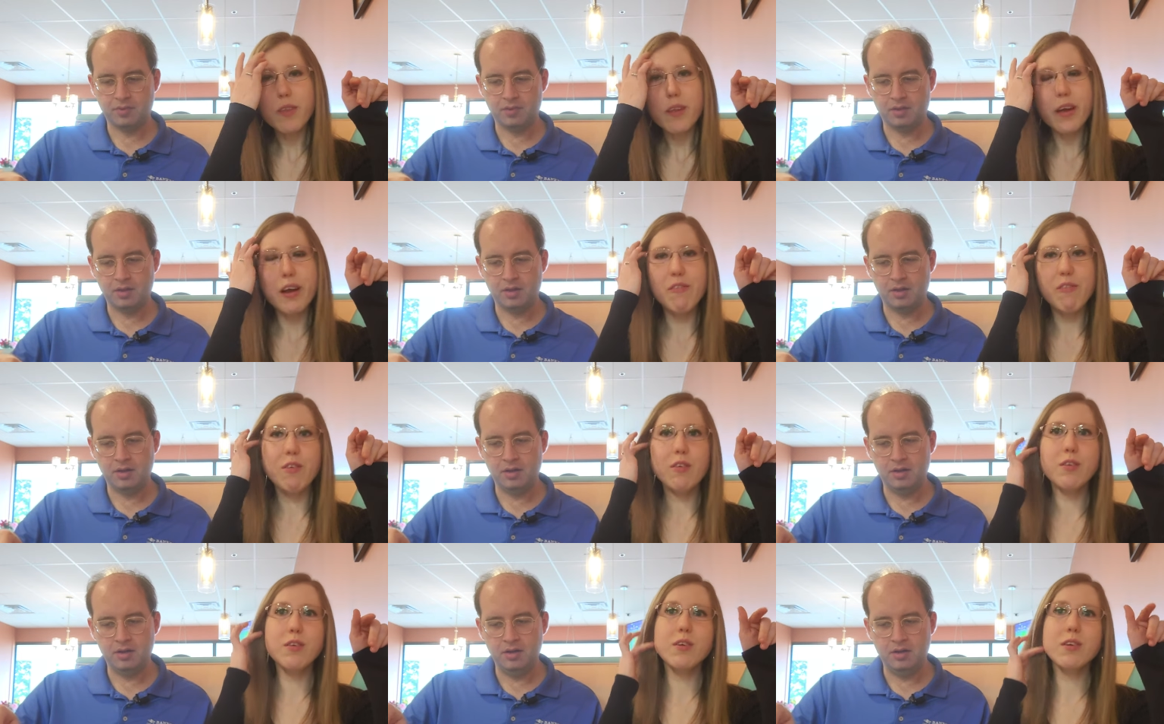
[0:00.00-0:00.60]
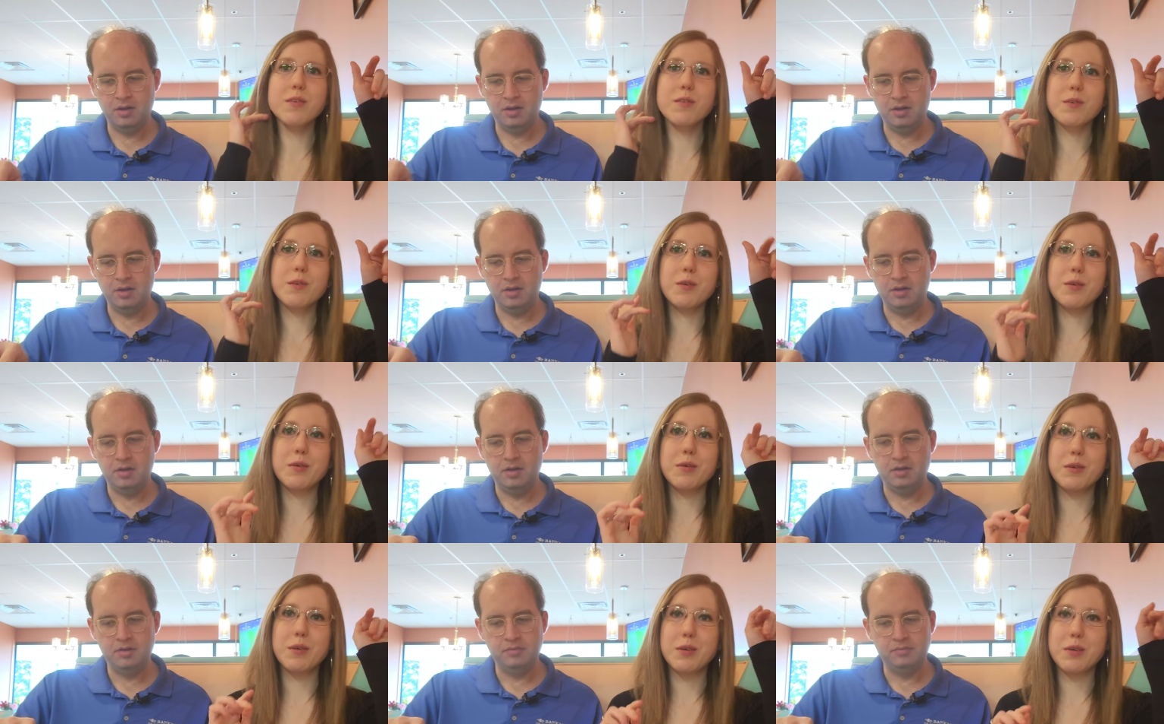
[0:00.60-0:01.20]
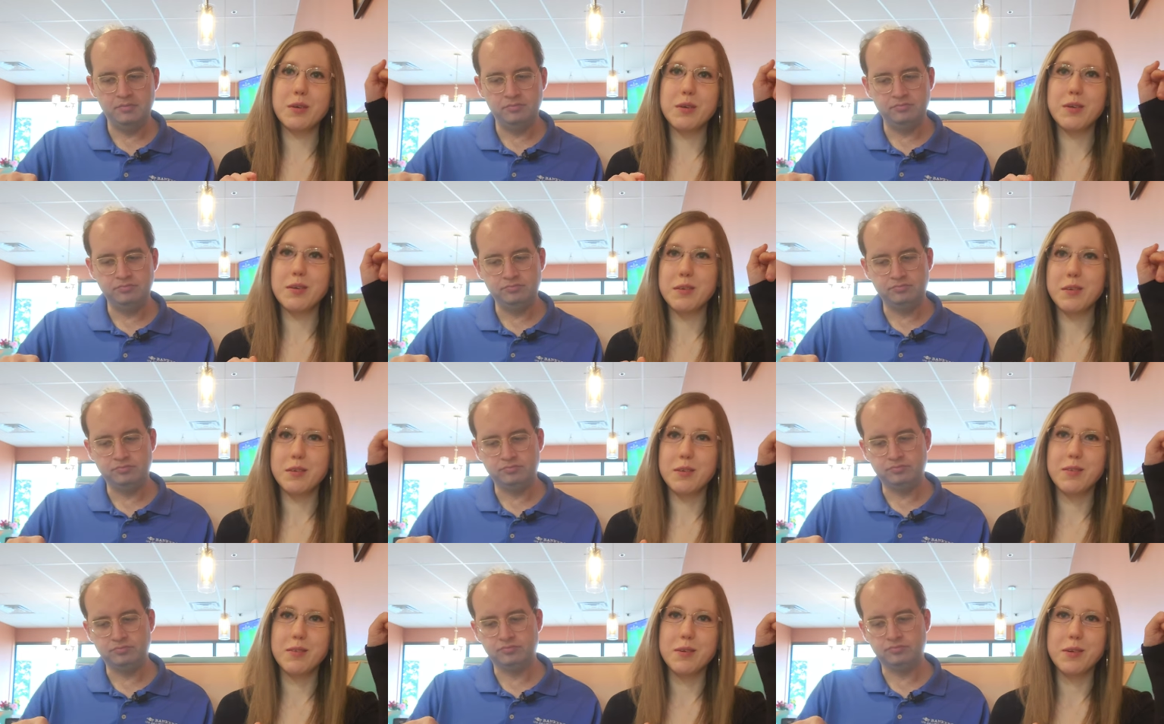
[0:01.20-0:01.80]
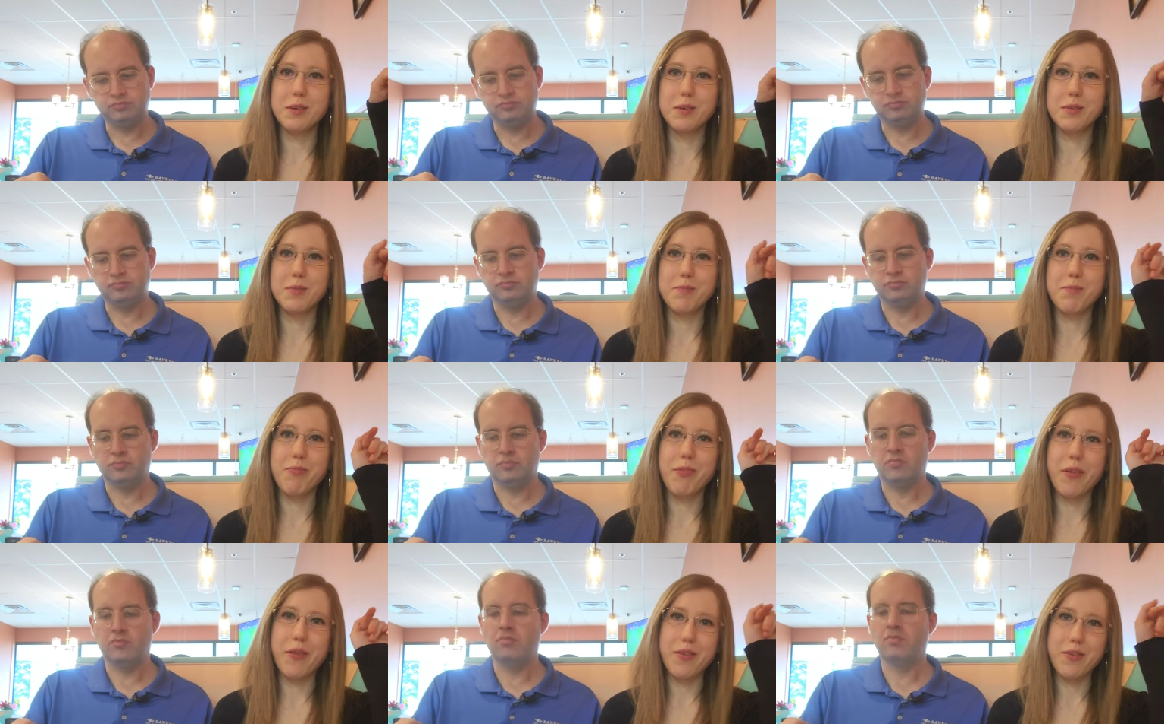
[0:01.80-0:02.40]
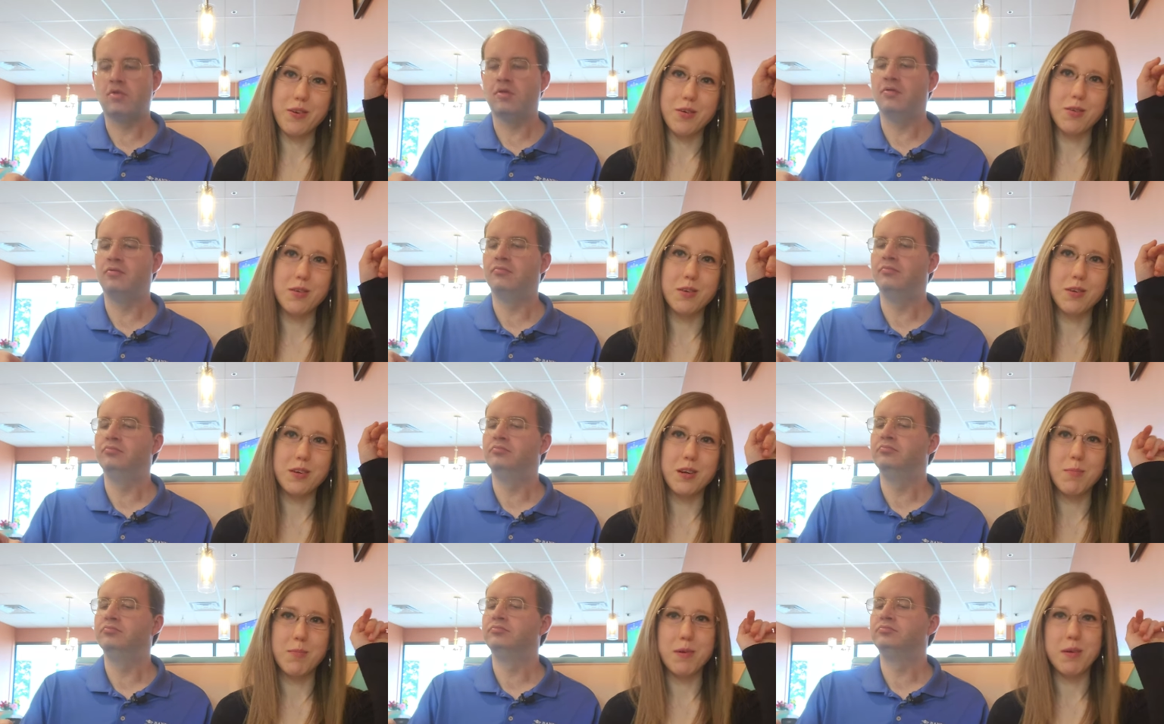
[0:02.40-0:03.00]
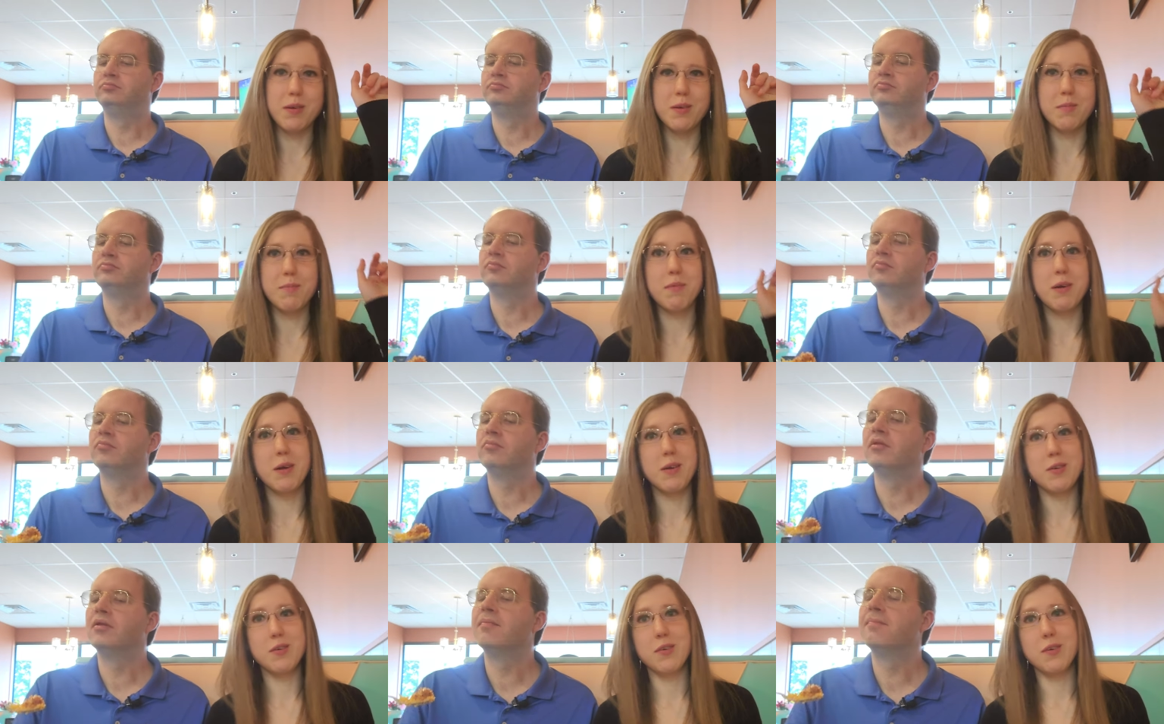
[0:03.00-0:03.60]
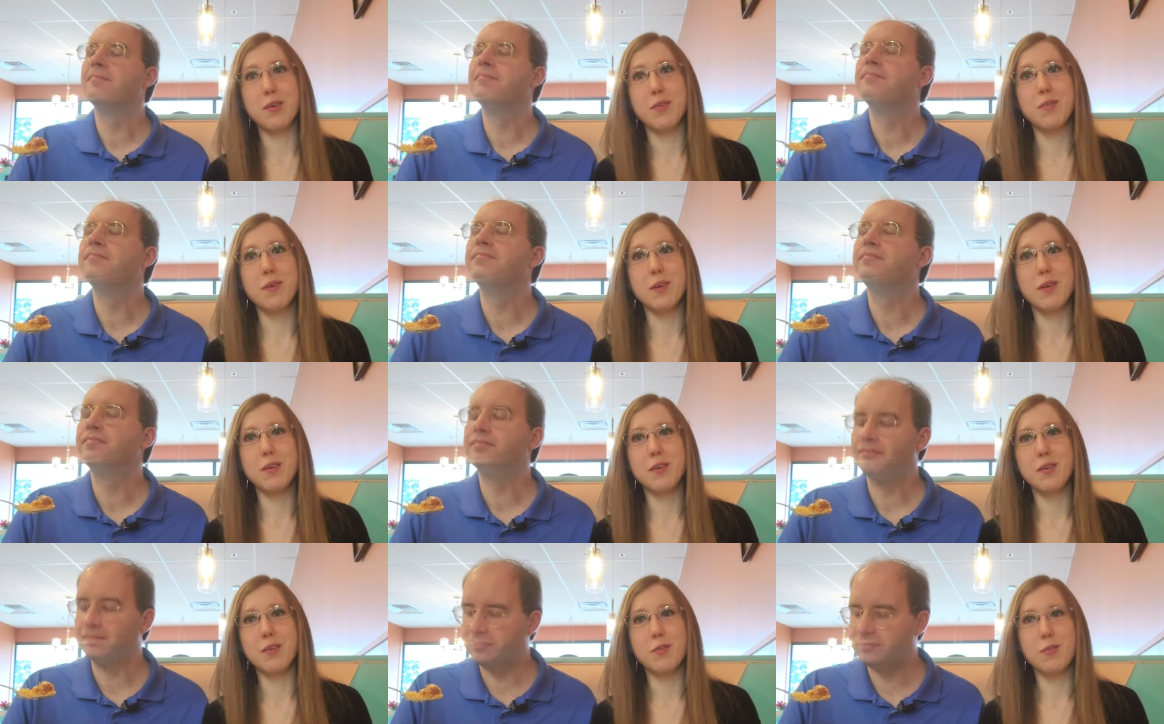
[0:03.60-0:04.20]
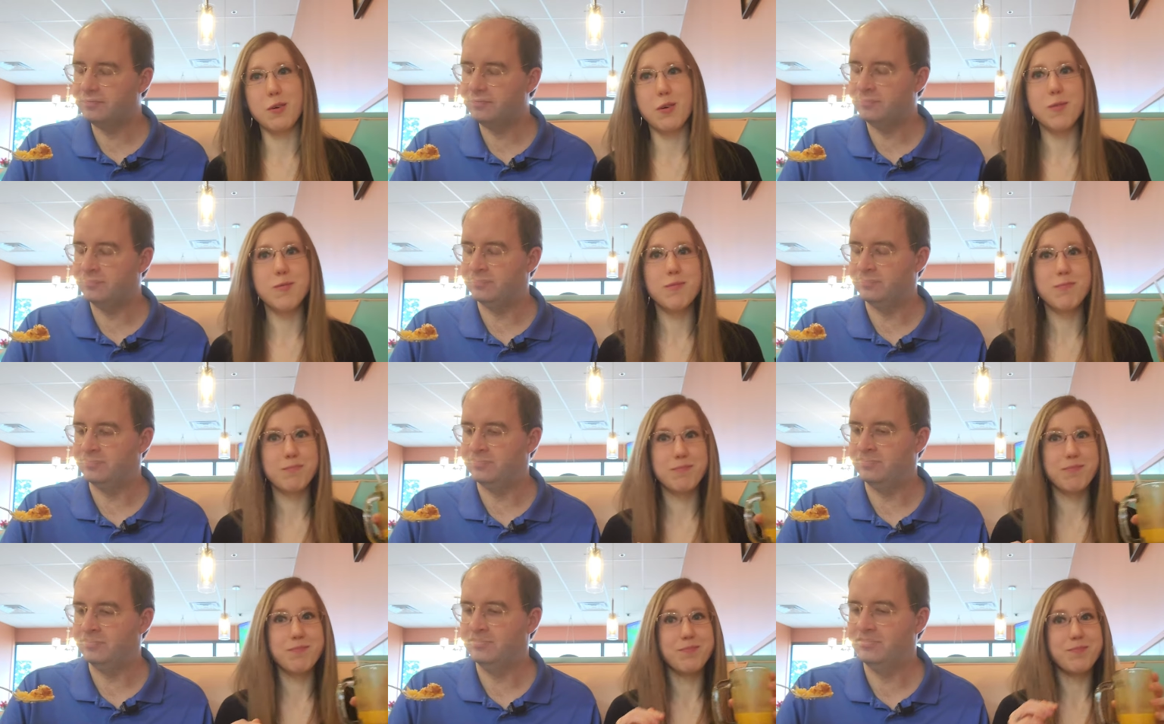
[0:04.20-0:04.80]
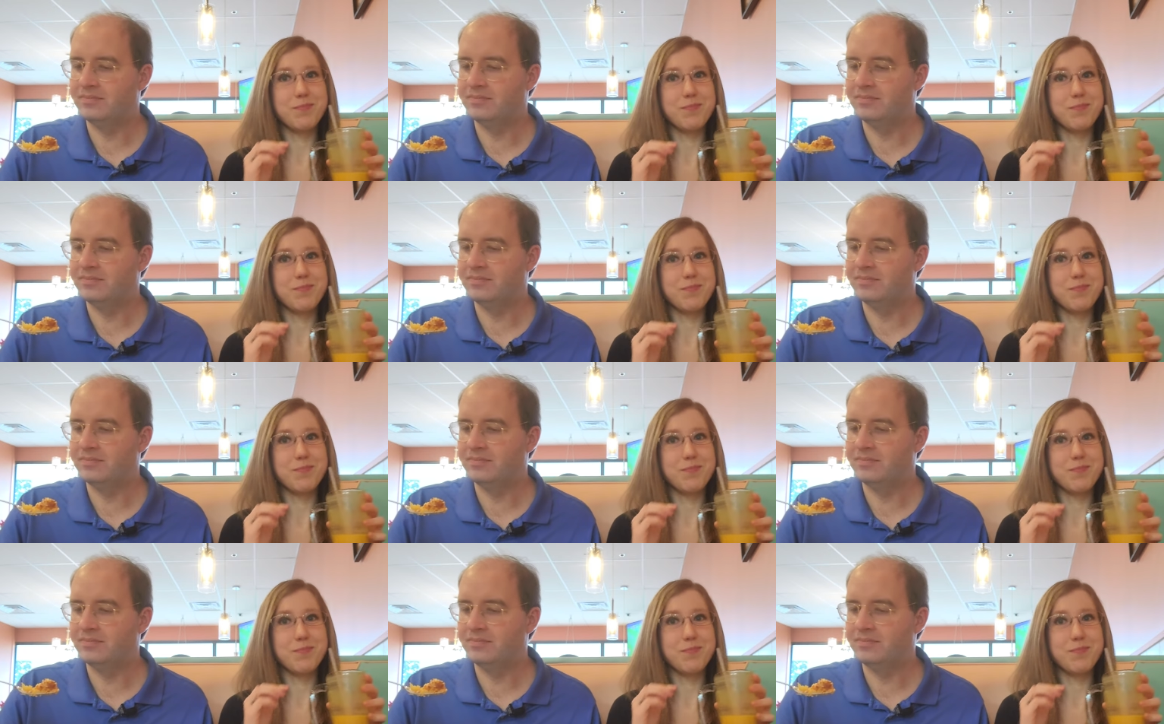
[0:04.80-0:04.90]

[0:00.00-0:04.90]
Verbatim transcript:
Speaker 1: if you're looking for a good Indian food, that's how I mm-hmm. recommend Mantra Indian Grill. Mm -hmm.